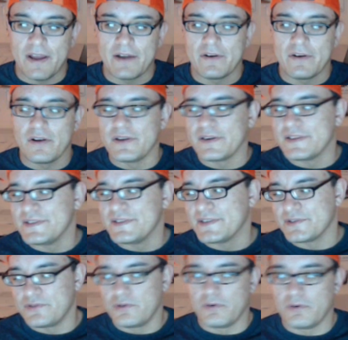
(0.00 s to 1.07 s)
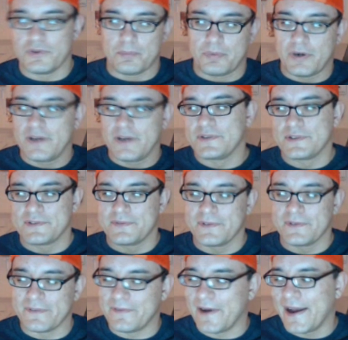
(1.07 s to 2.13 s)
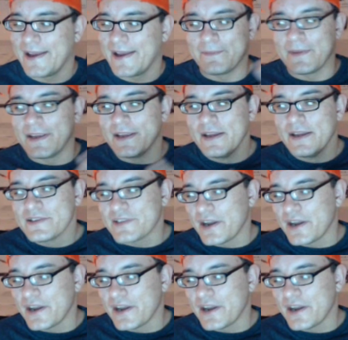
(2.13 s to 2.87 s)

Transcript: I don't know, you know, because he says, you know what the price is for defying me.